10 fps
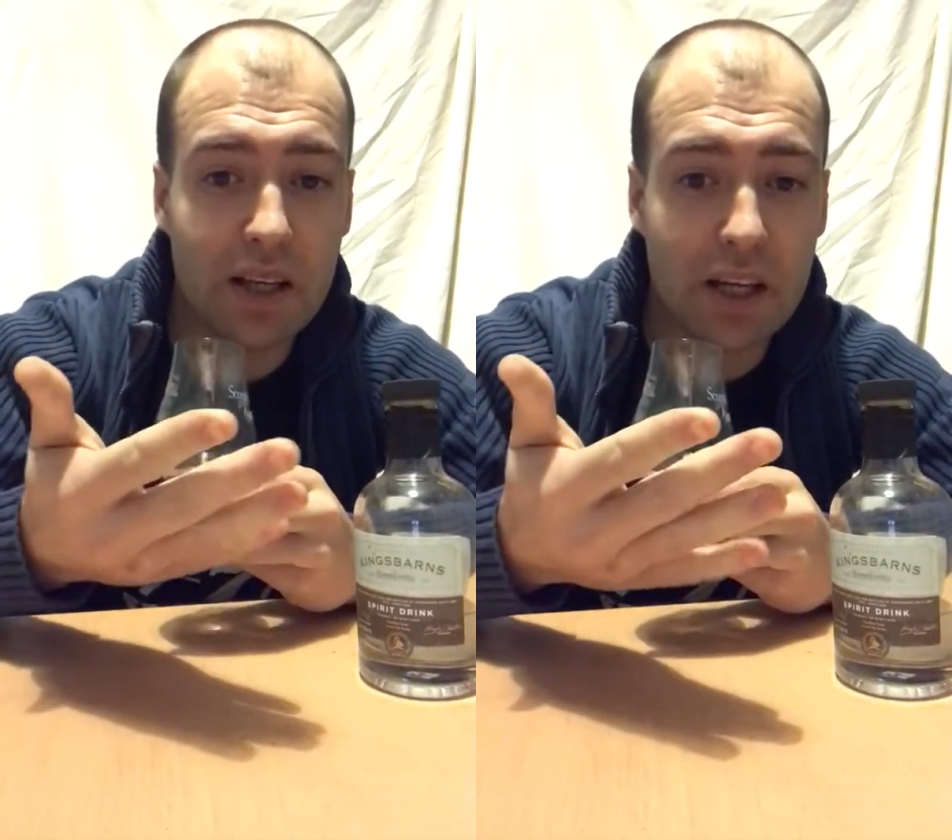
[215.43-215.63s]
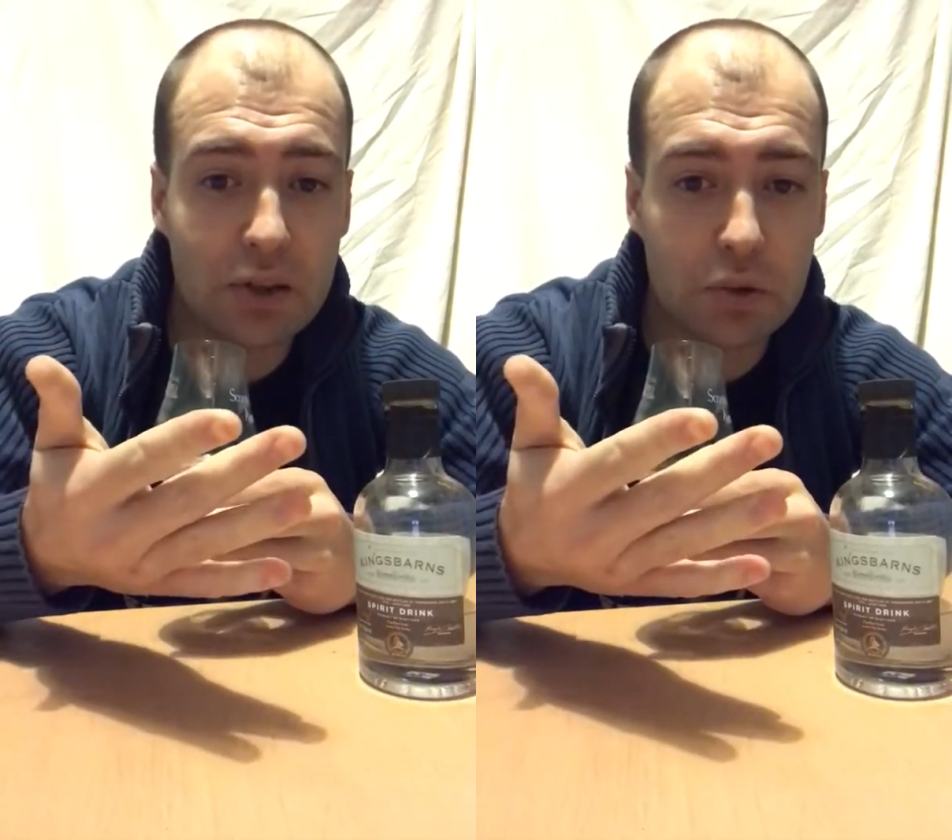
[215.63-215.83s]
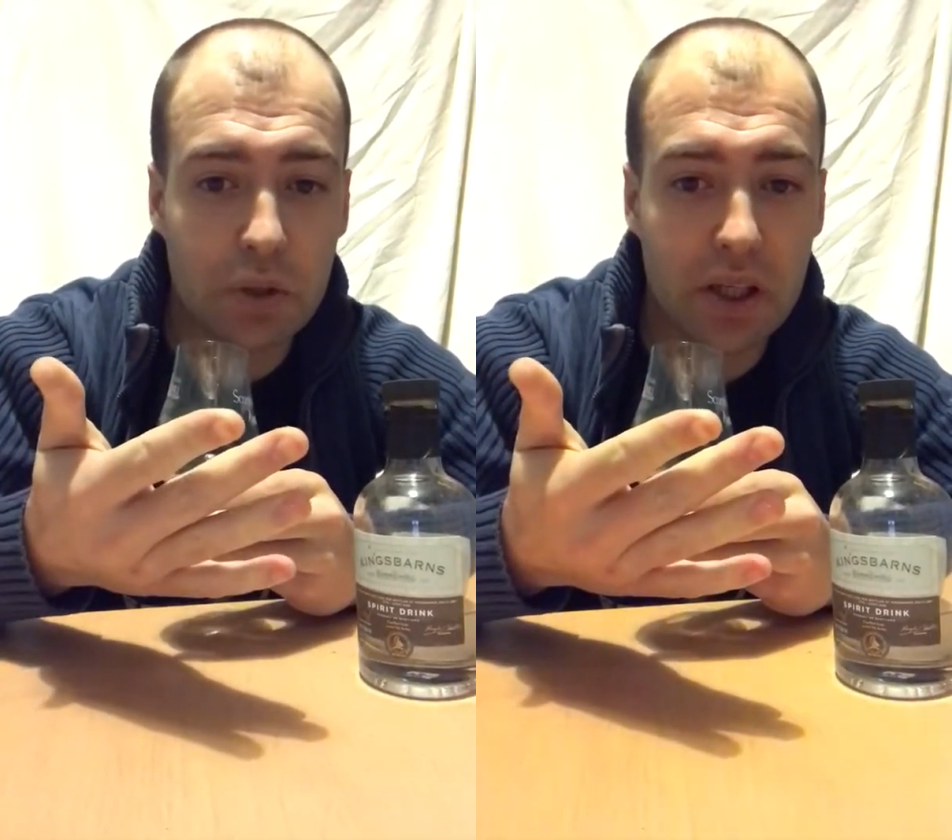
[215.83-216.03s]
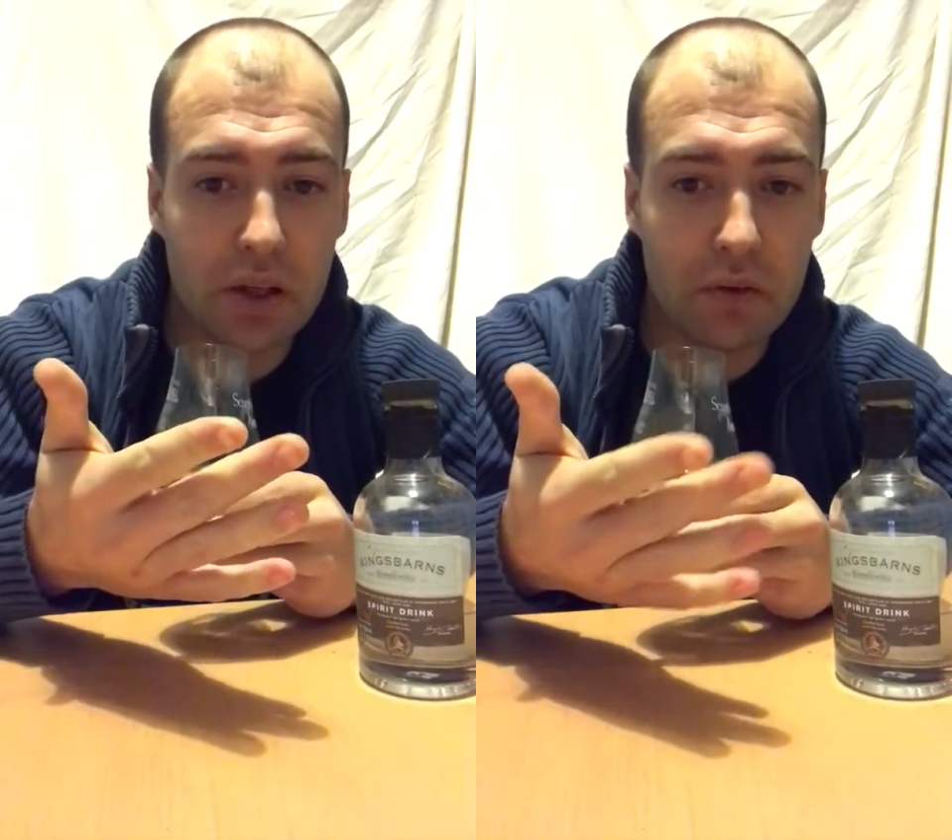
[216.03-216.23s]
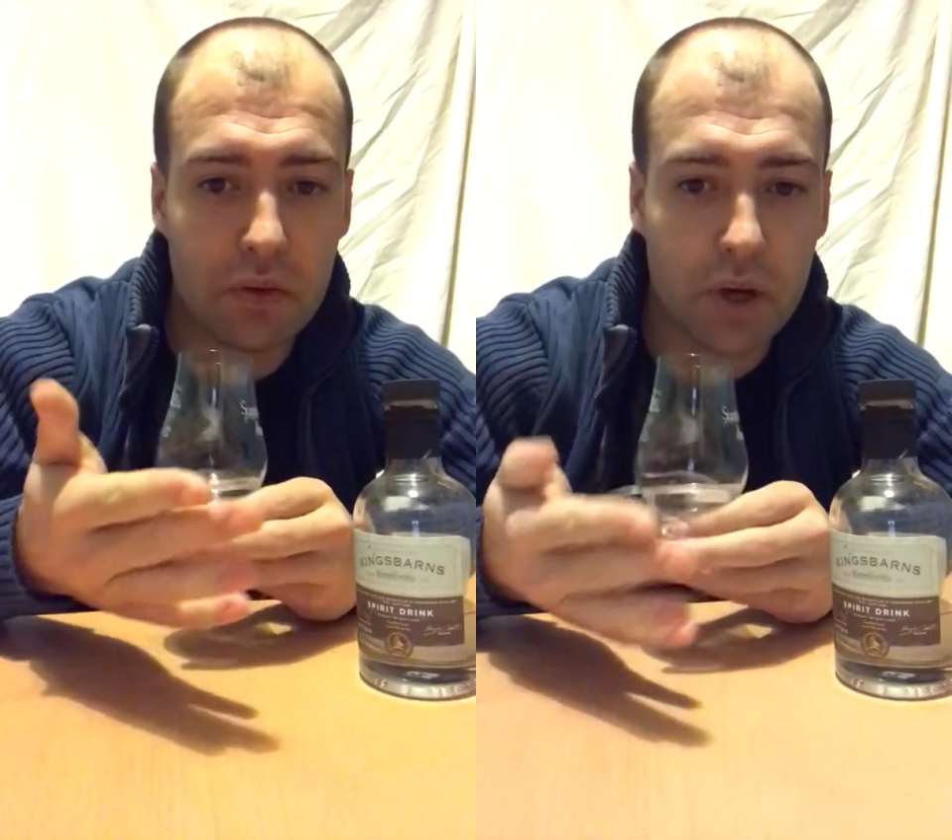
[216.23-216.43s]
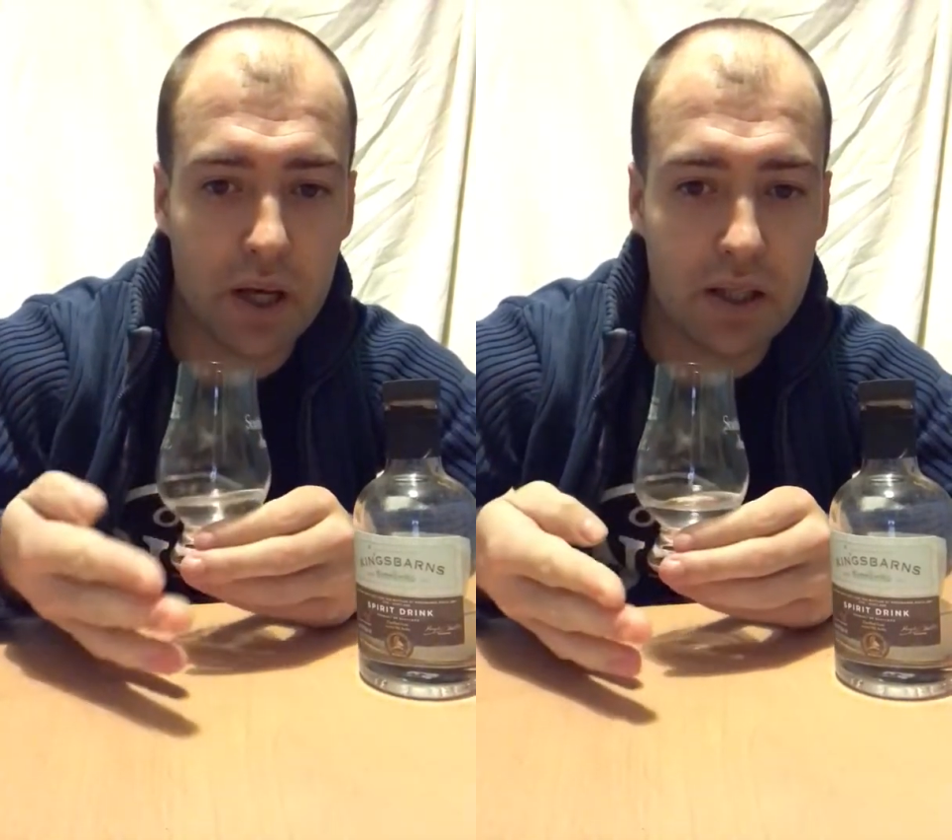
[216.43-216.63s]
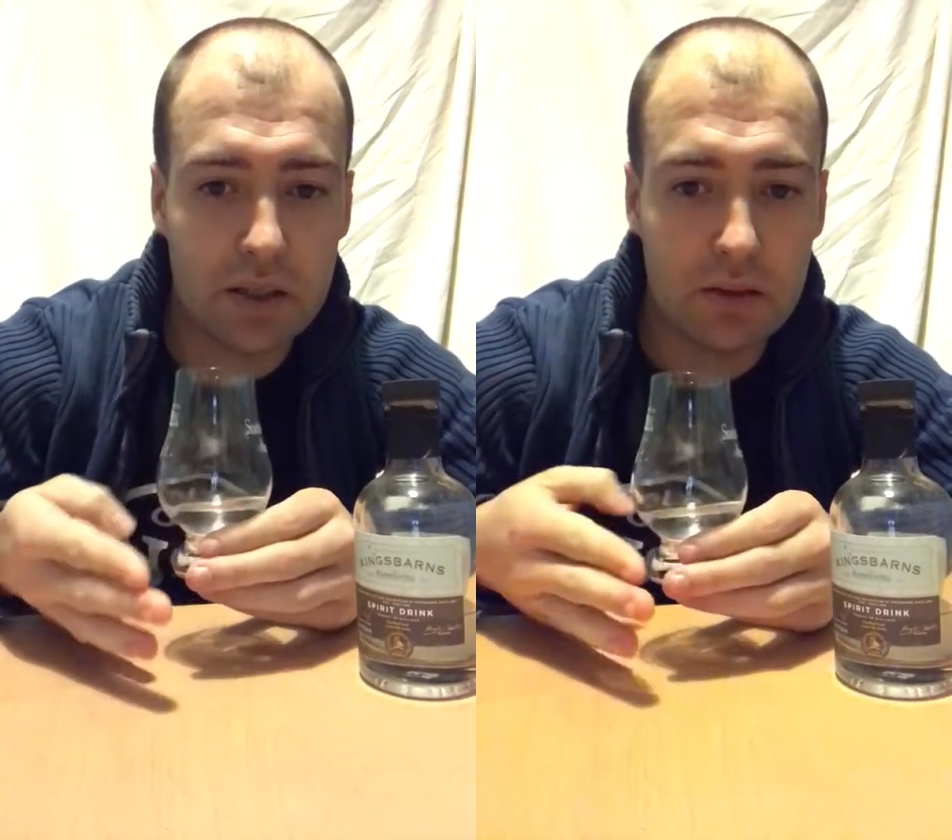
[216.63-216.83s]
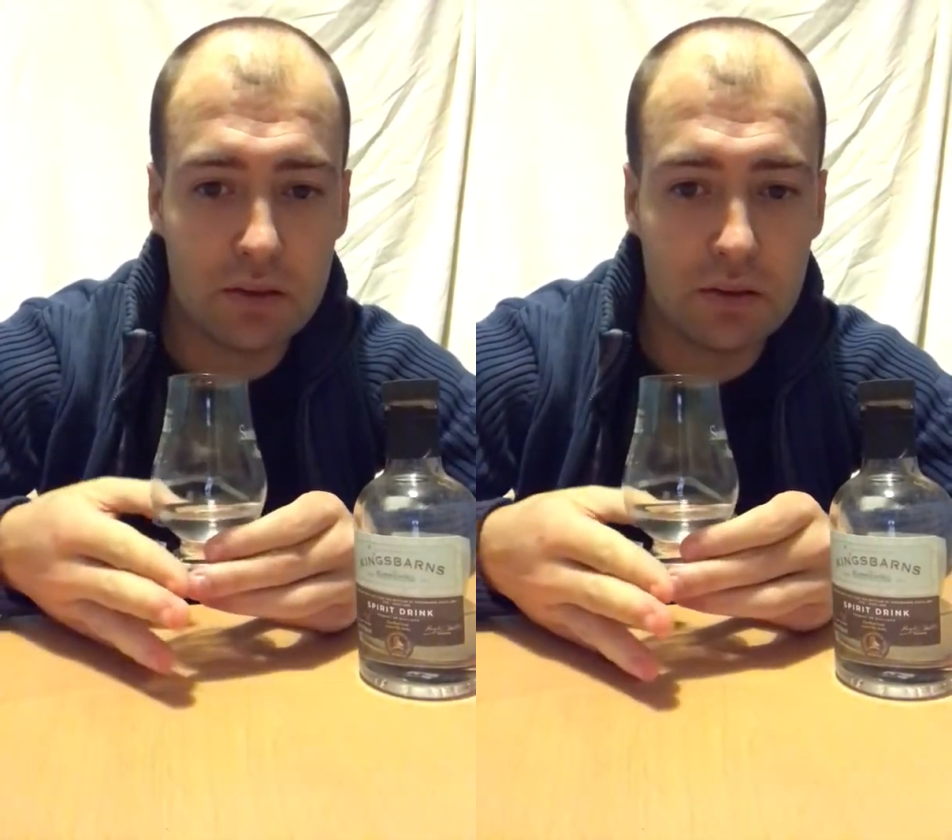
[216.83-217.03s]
natural heat of your hand